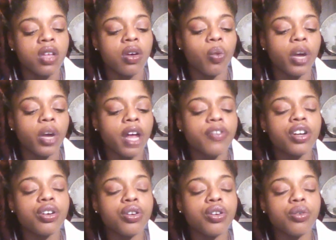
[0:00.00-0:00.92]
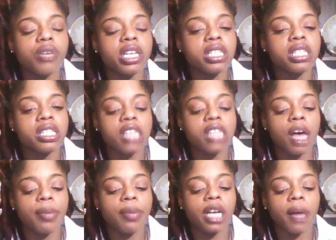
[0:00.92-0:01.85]
whatever newness is
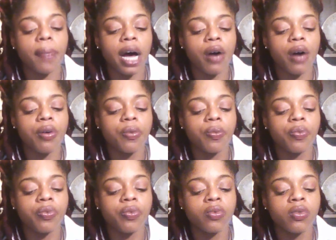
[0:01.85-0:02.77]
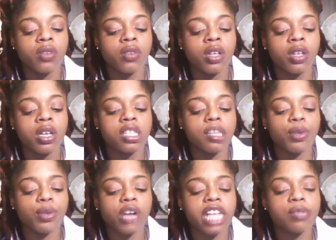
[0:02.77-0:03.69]
coming about. Some of
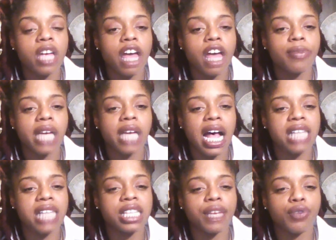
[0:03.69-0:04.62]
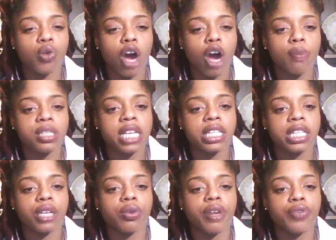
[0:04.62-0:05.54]
you guys may have been asking if you are
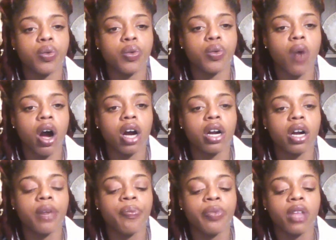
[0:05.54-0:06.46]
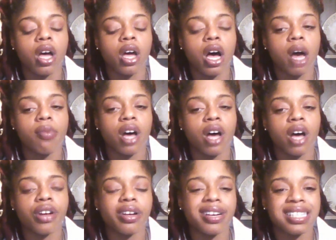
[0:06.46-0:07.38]
protected or if you are um,
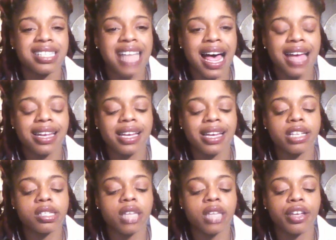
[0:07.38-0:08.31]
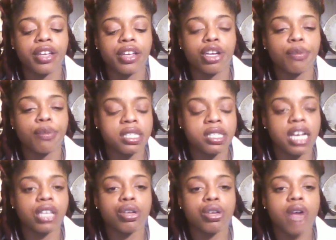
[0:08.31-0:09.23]
under attack, and it's like you're
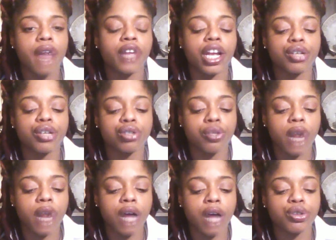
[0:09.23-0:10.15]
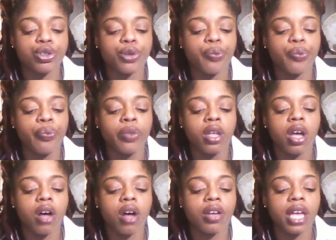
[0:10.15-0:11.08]
protected. You have your angels around you,
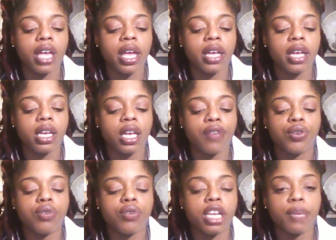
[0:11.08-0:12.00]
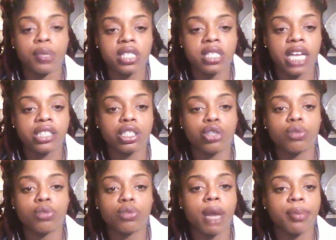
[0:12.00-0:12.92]
okay? If you need protection,
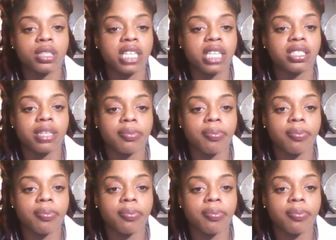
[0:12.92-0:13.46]
do my protection